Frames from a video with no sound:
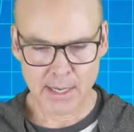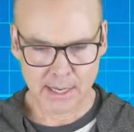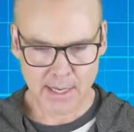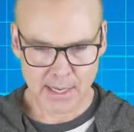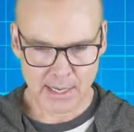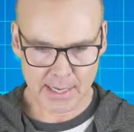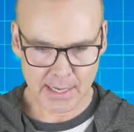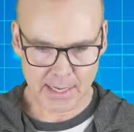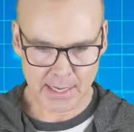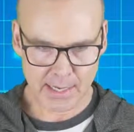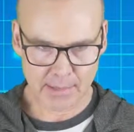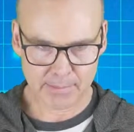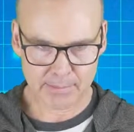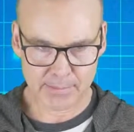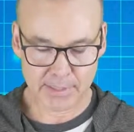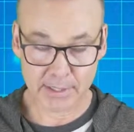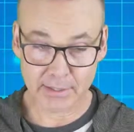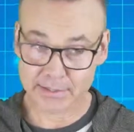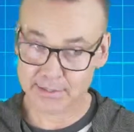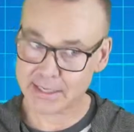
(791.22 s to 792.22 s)

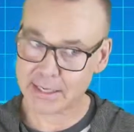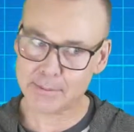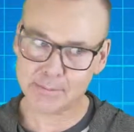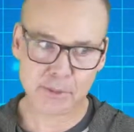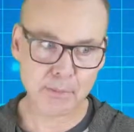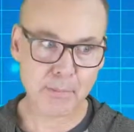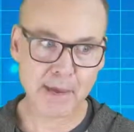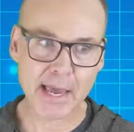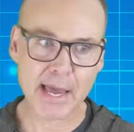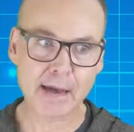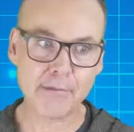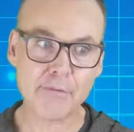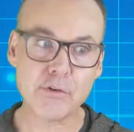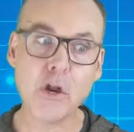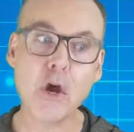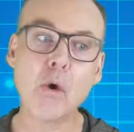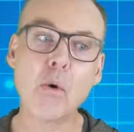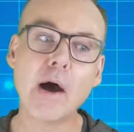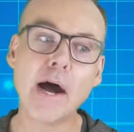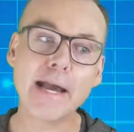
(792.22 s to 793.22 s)
Sometimes you may have
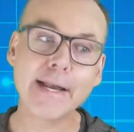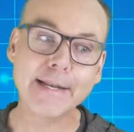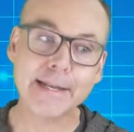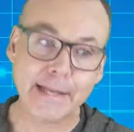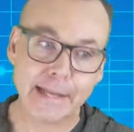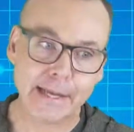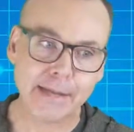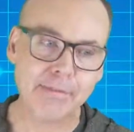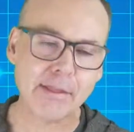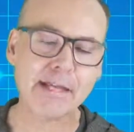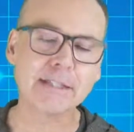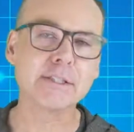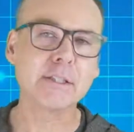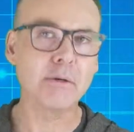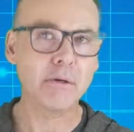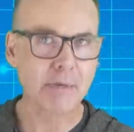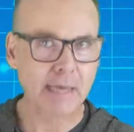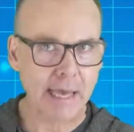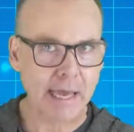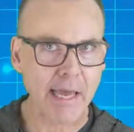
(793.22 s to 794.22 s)
no idea, and that's
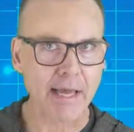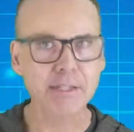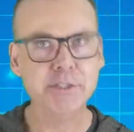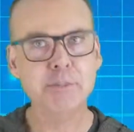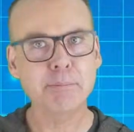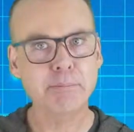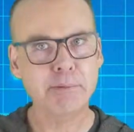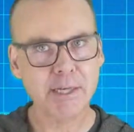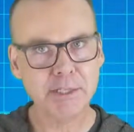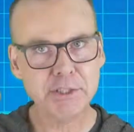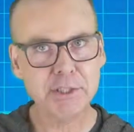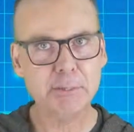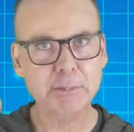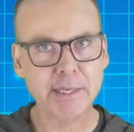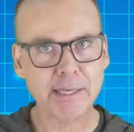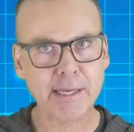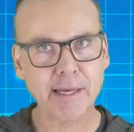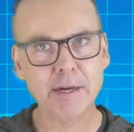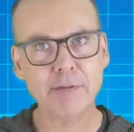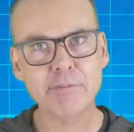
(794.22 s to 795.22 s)
okay. I should be
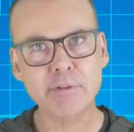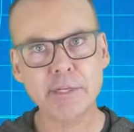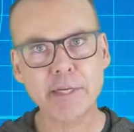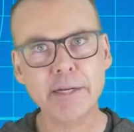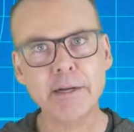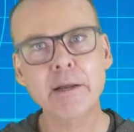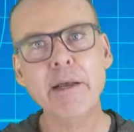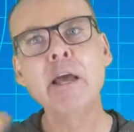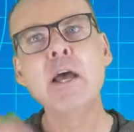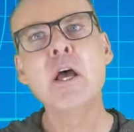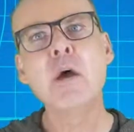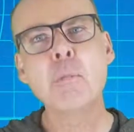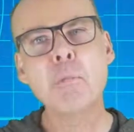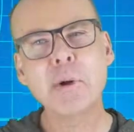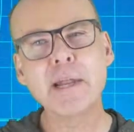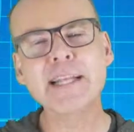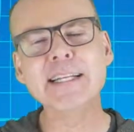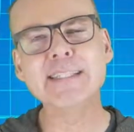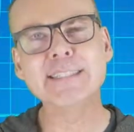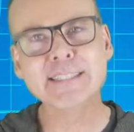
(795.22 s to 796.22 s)
careful here.
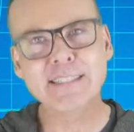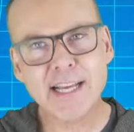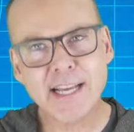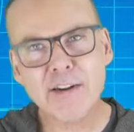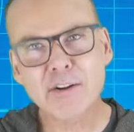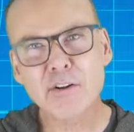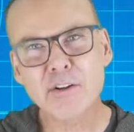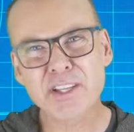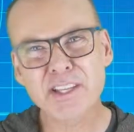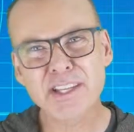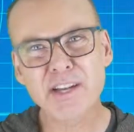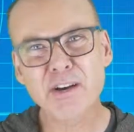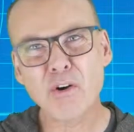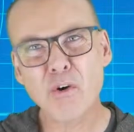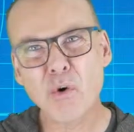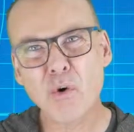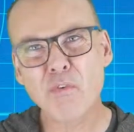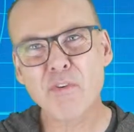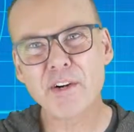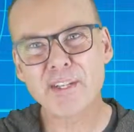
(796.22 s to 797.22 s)
But in general,
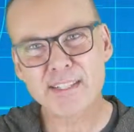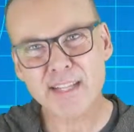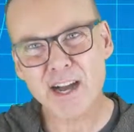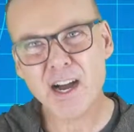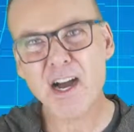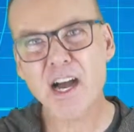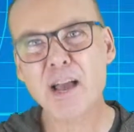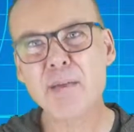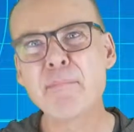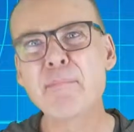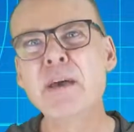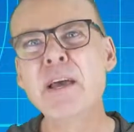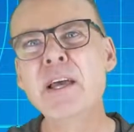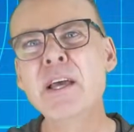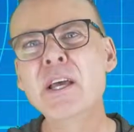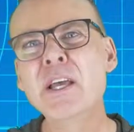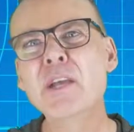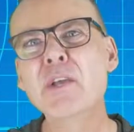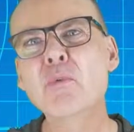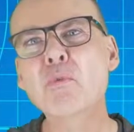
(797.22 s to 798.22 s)
over time,
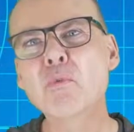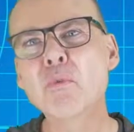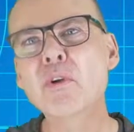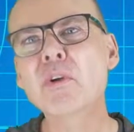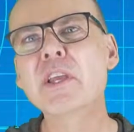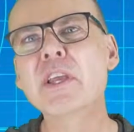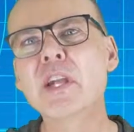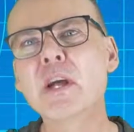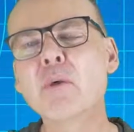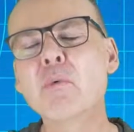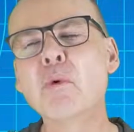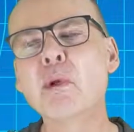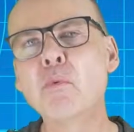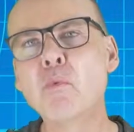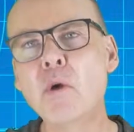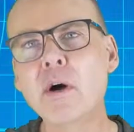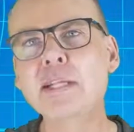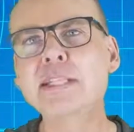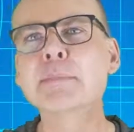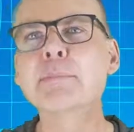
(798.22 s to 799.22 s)
we
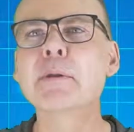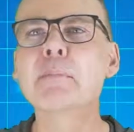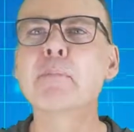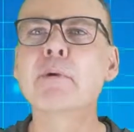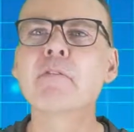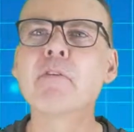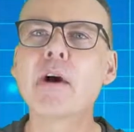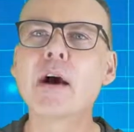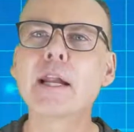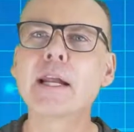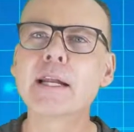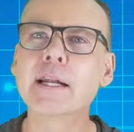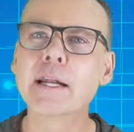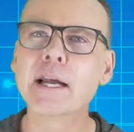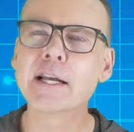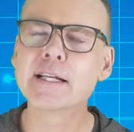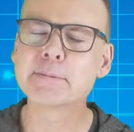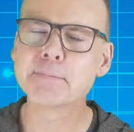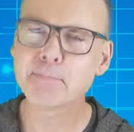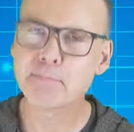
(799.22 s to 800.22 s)
want to be providing
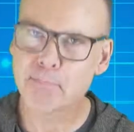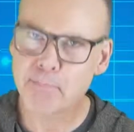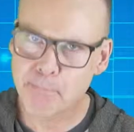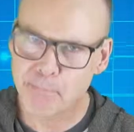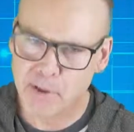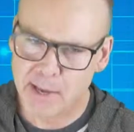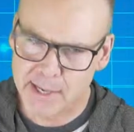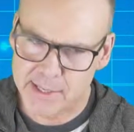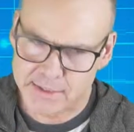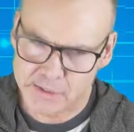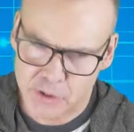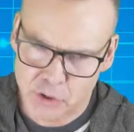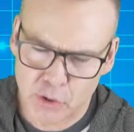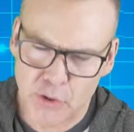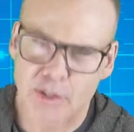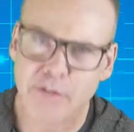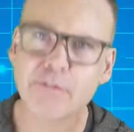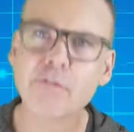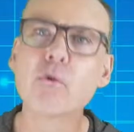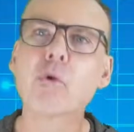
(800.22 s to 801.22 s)
as good
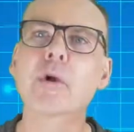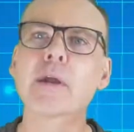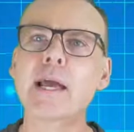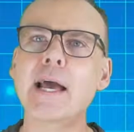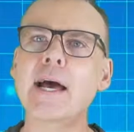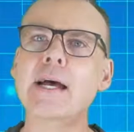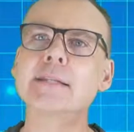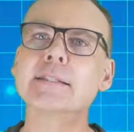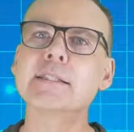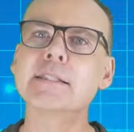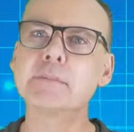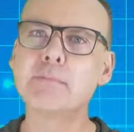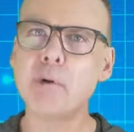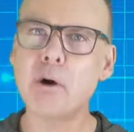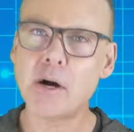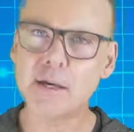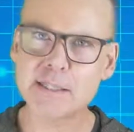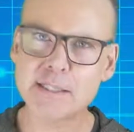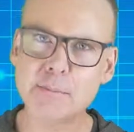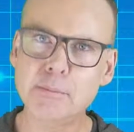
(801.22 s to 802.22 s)
a forecast as
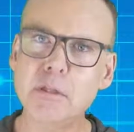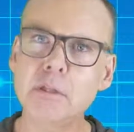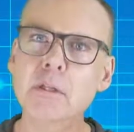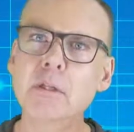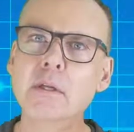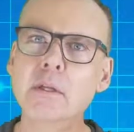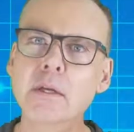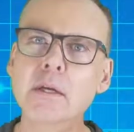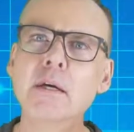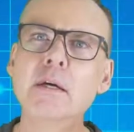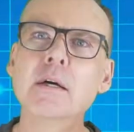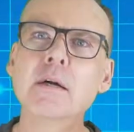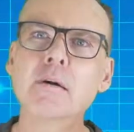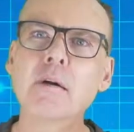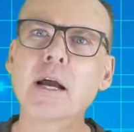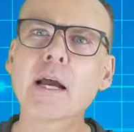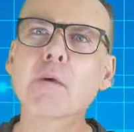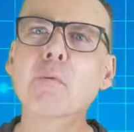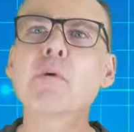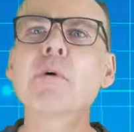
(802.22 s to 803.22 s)
possible,
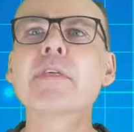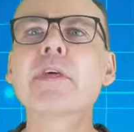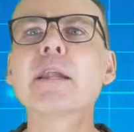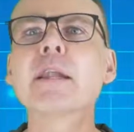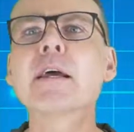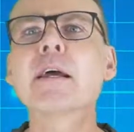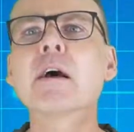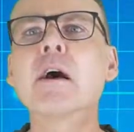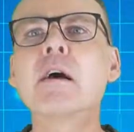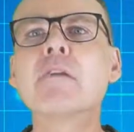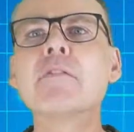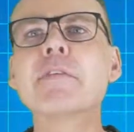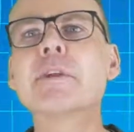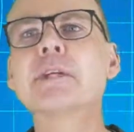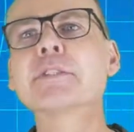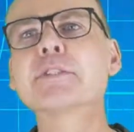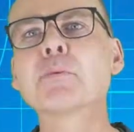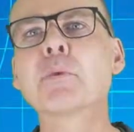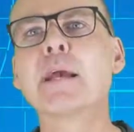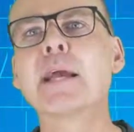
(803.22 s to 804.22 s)
right, within a
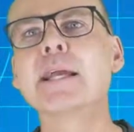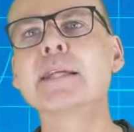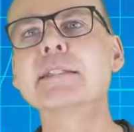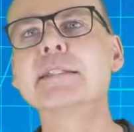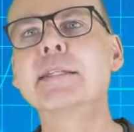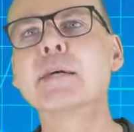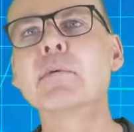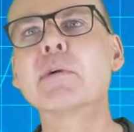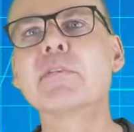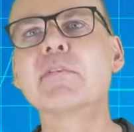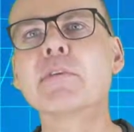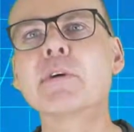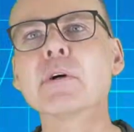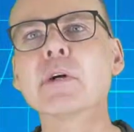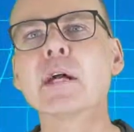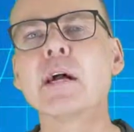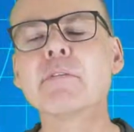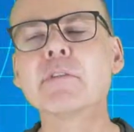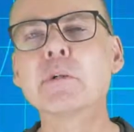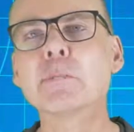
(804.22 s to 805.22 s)
confidence range that we feel
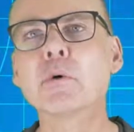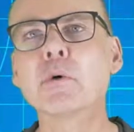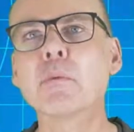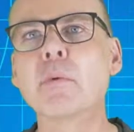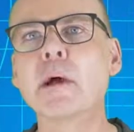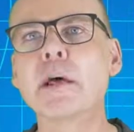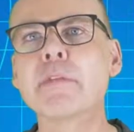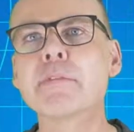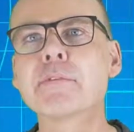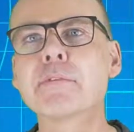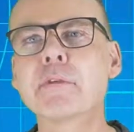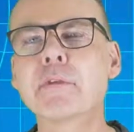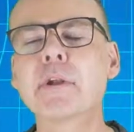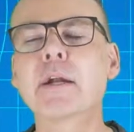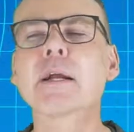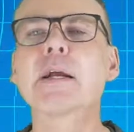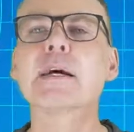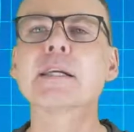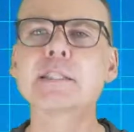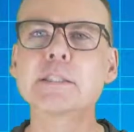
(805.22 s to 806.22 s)
comfortable with, so that
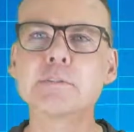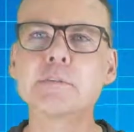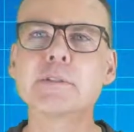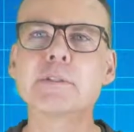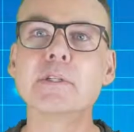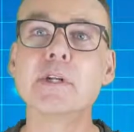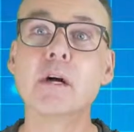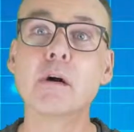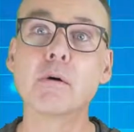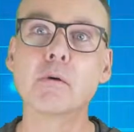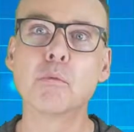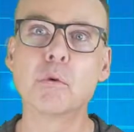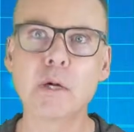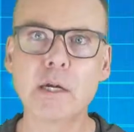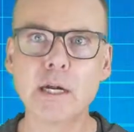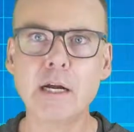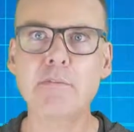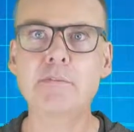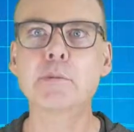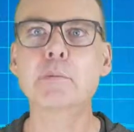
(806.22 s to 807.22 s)
our customers know and we're
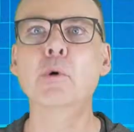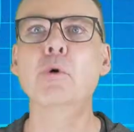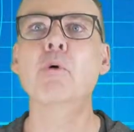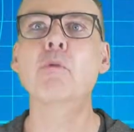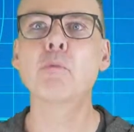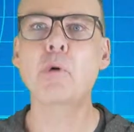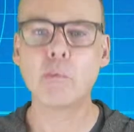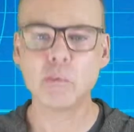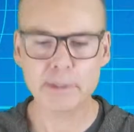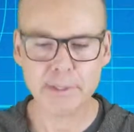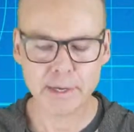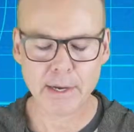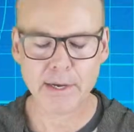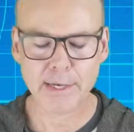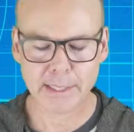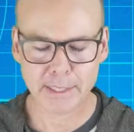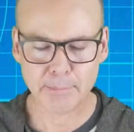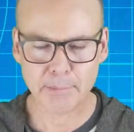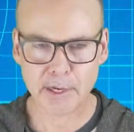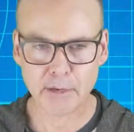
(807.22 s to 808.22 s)
comfortable with what we're
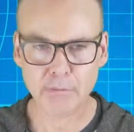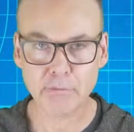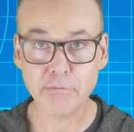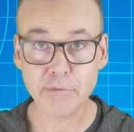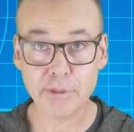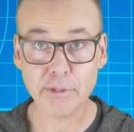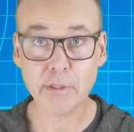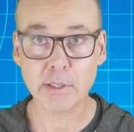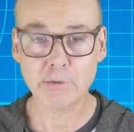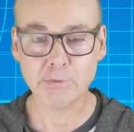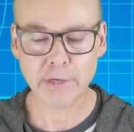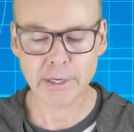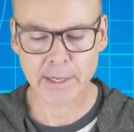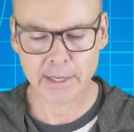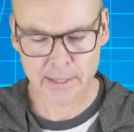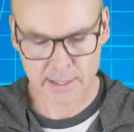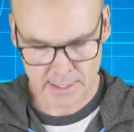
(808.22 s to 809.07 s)
talking about for delivery.